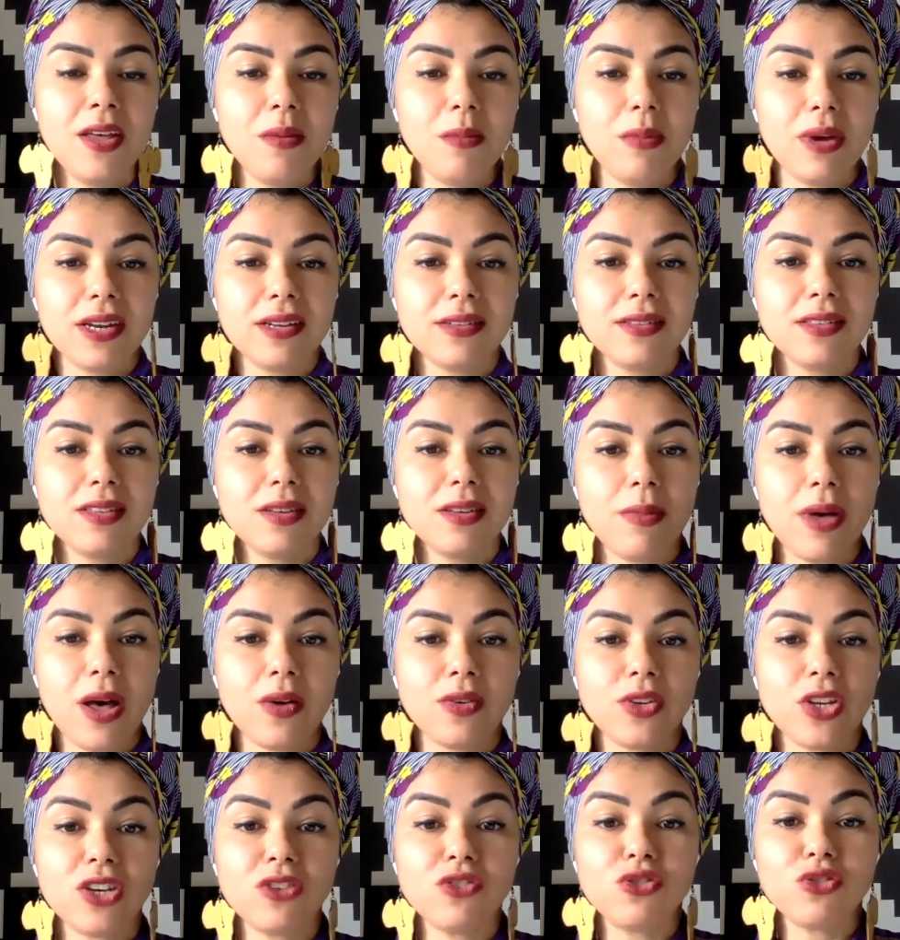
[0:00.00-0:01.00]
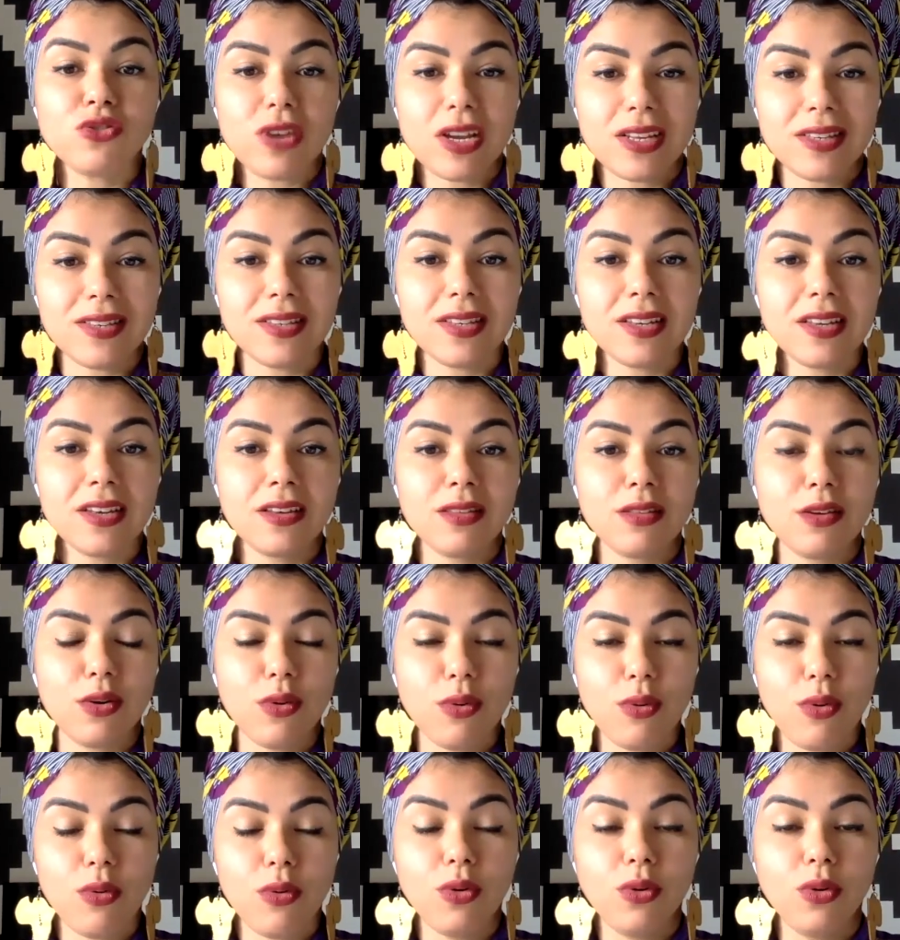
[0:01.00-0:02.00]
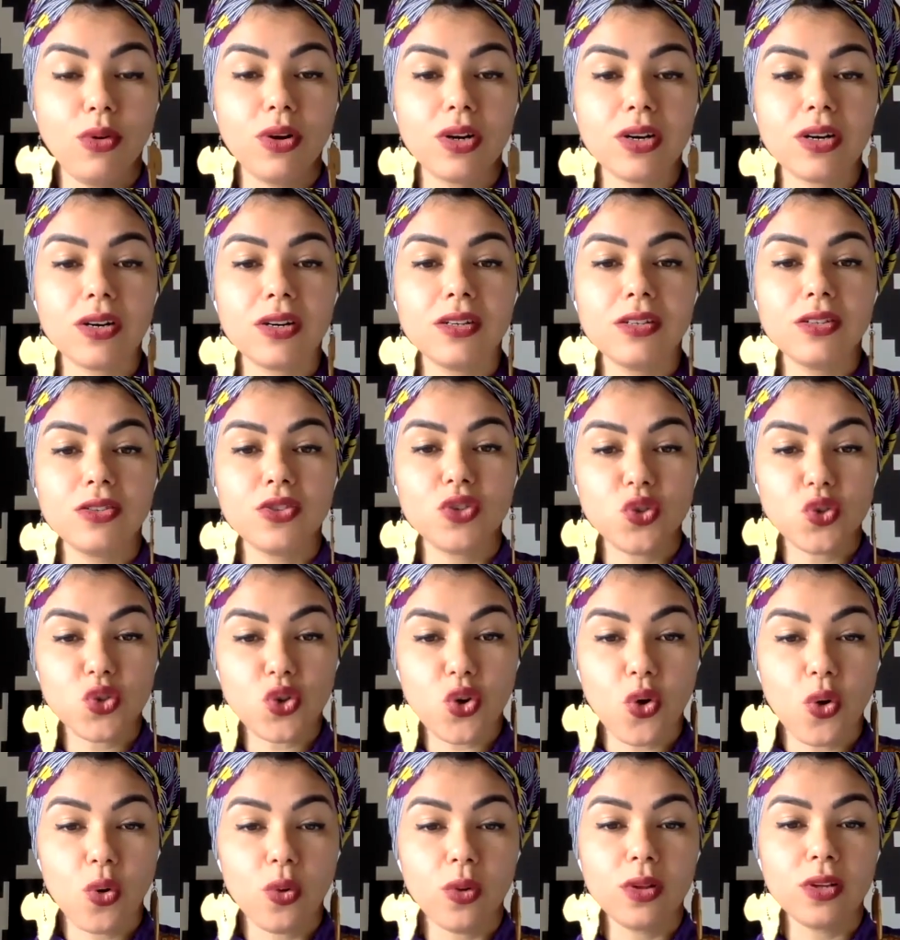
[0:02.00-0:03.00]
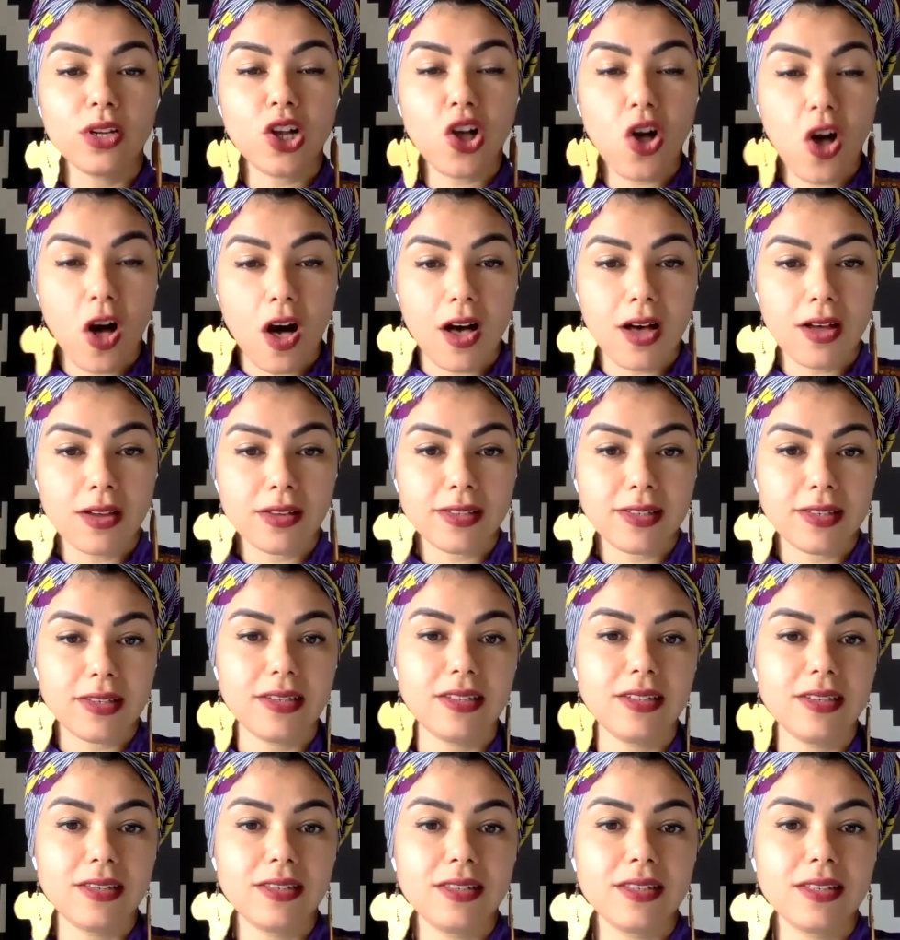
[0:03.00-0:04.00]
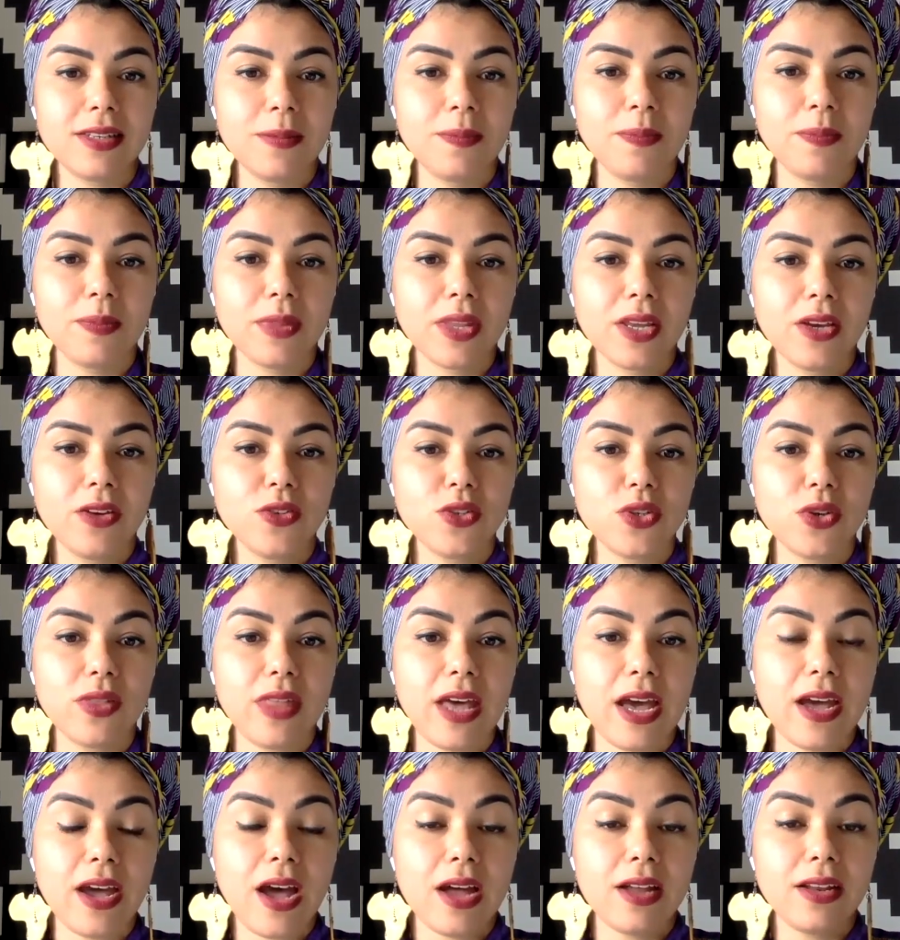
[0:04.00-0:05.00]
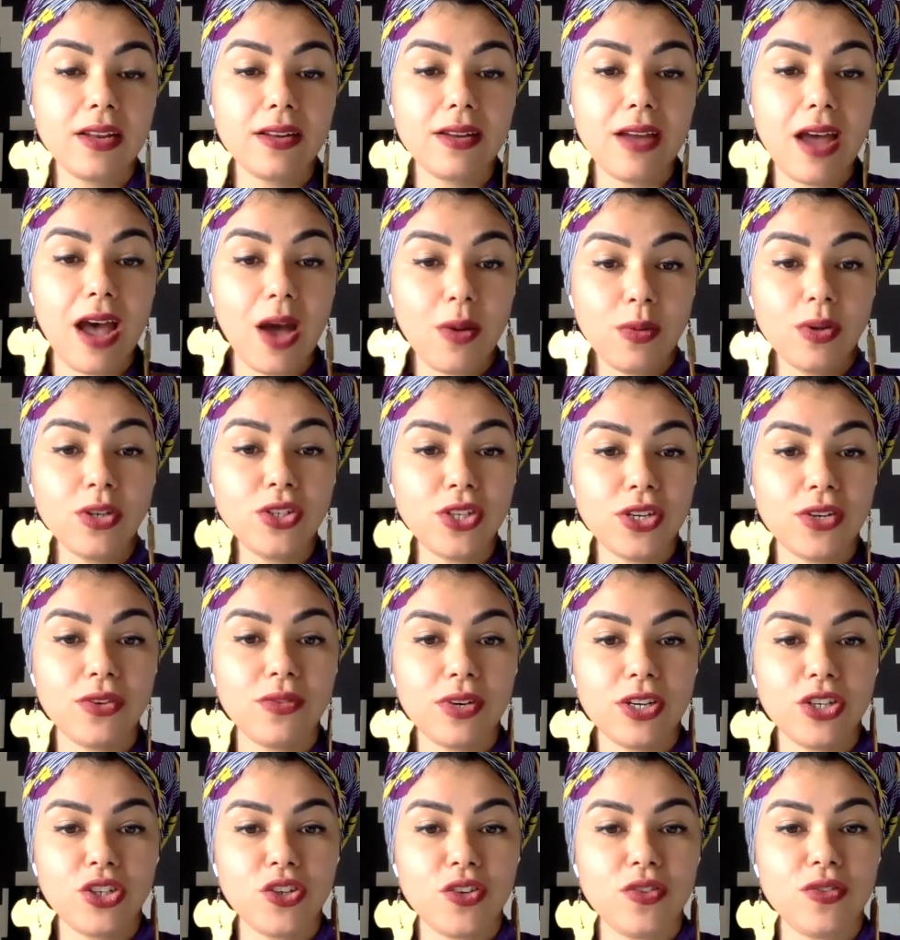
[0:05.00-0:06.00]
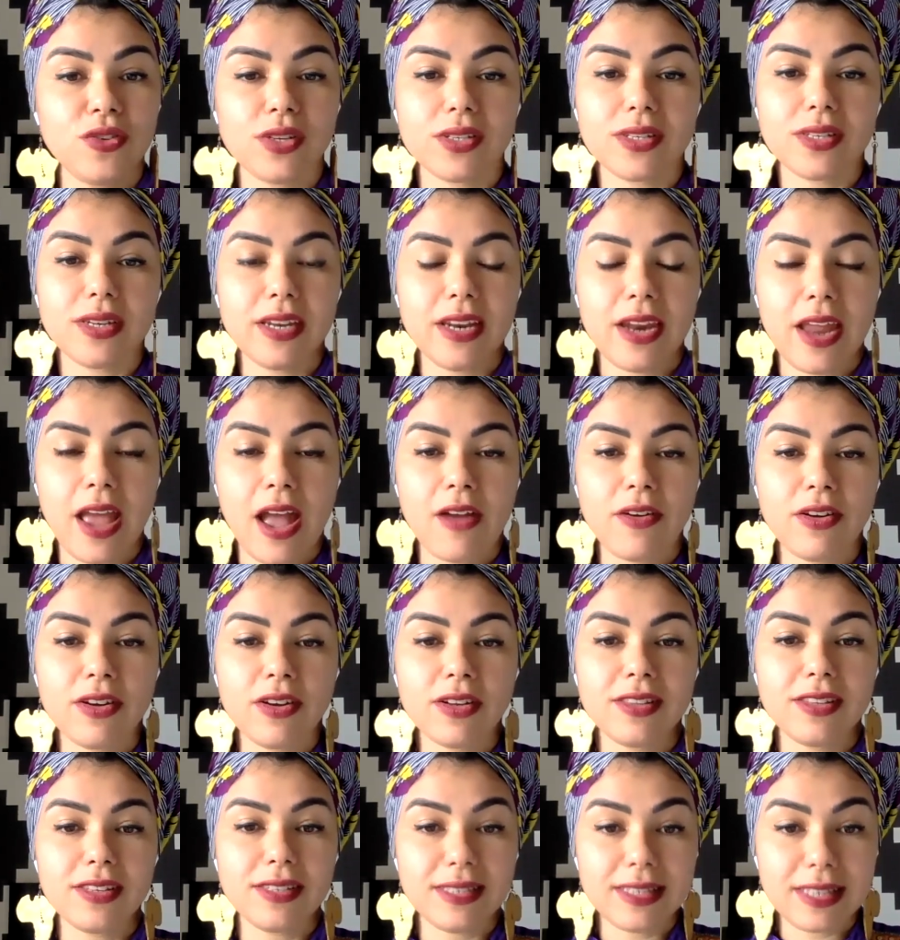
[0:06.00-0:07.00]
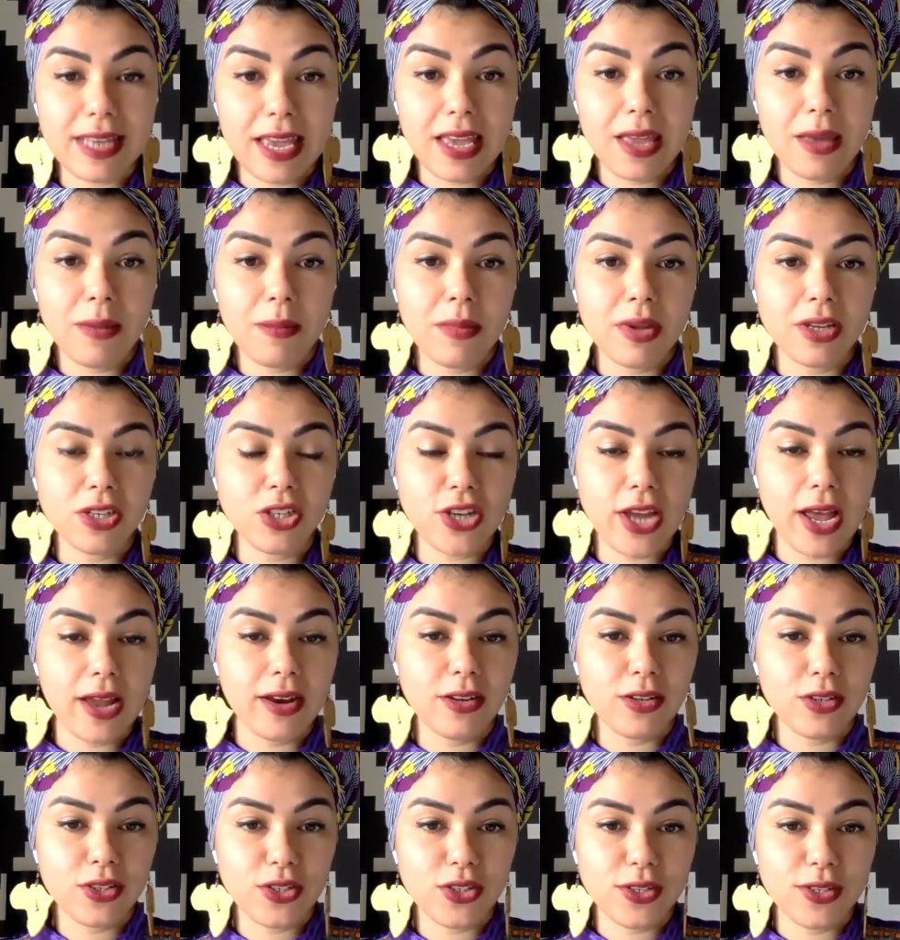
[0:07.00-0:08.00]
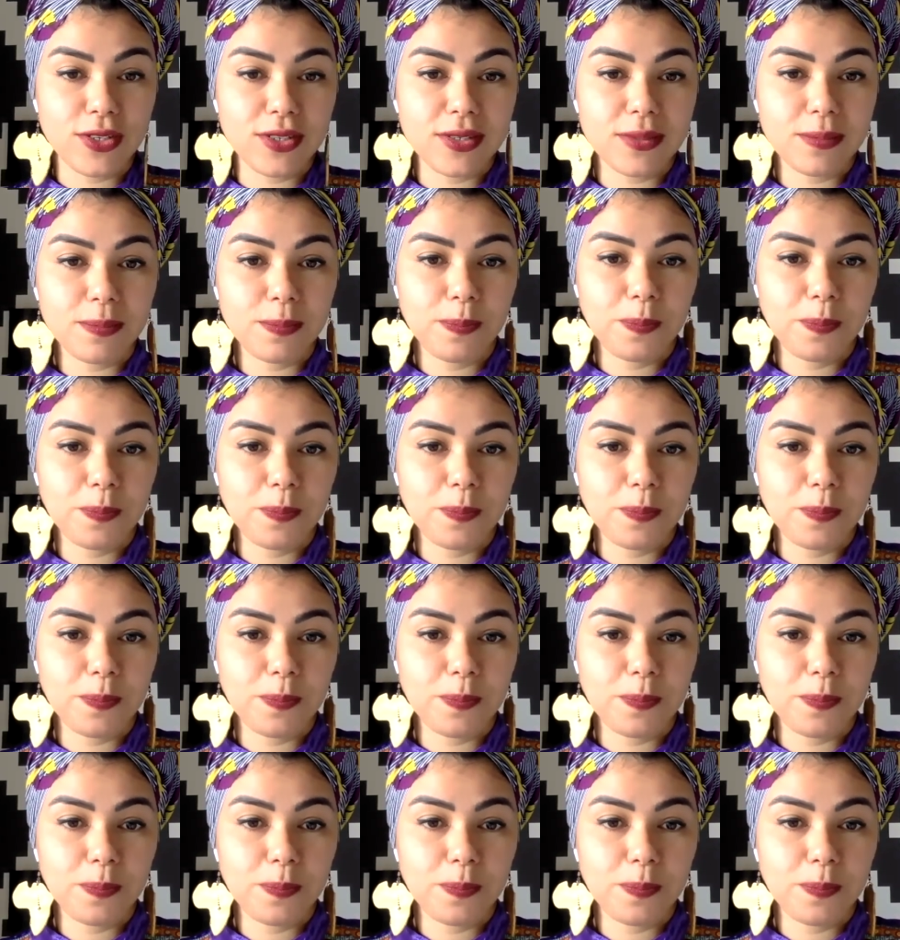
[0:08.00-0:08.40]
but it's about addressing the core soul causes so that our generation doesn't inherit the same challenges.